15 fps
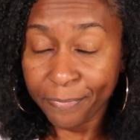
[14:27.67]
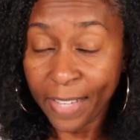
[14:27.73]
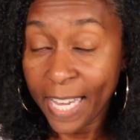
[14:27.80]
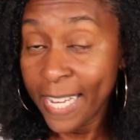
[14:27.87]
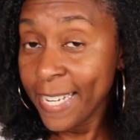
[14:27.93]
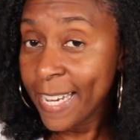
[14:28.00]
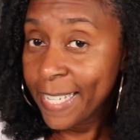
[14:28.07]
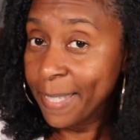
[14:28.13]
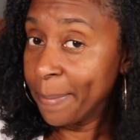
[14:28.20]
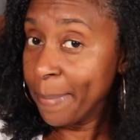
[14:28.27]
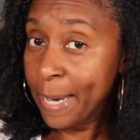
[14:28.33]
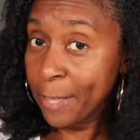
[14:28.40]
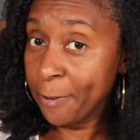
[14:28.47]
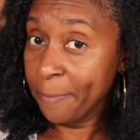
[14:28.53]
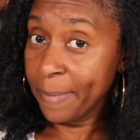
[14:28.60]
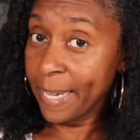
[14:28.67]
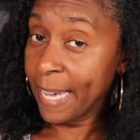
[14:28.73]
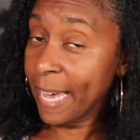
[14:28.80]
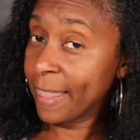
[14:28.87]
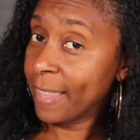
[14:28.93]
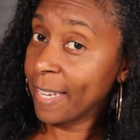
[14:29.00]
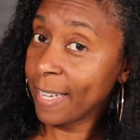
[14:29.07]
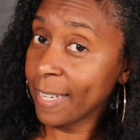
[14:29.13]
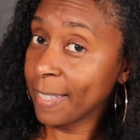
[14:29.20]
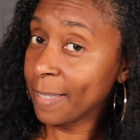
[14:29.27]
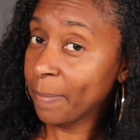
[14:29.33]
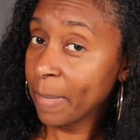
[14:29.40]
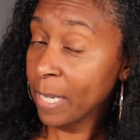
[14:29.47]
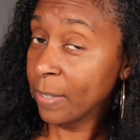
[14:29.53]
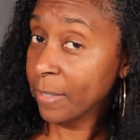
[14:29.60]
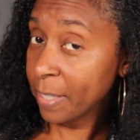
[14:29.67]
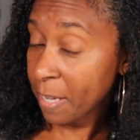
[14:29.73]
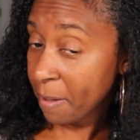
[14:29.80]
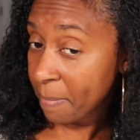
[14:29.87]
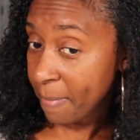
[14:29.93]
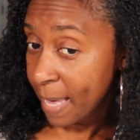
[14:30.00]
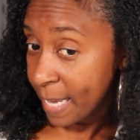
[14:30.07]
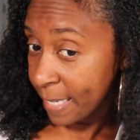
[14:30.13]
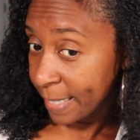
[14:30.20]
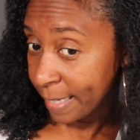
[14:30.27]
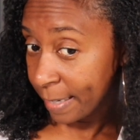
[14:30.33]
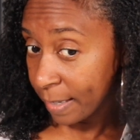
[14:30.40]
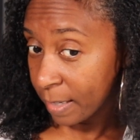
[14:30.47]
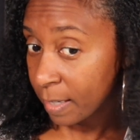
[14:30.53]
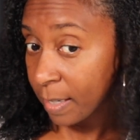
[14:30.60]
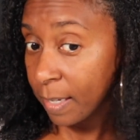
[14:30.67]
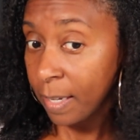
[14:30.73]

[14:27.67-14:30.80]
It doesn't bother me. I think it smells amazing.